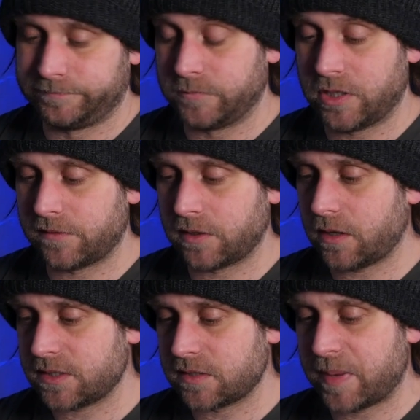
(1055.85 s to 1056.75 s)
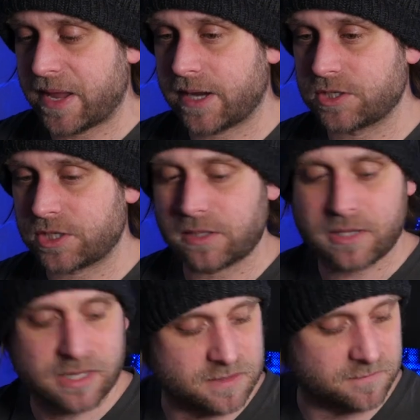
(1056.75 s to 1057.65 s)
whatever, lots of packaging,
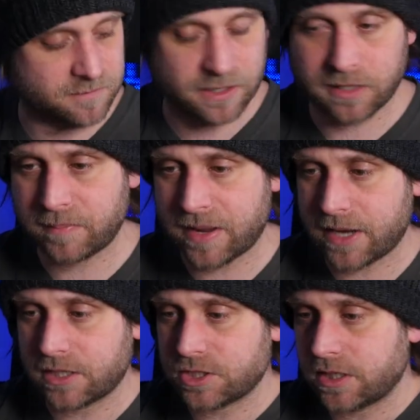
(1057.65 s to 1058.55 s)
lots of freaking packaging.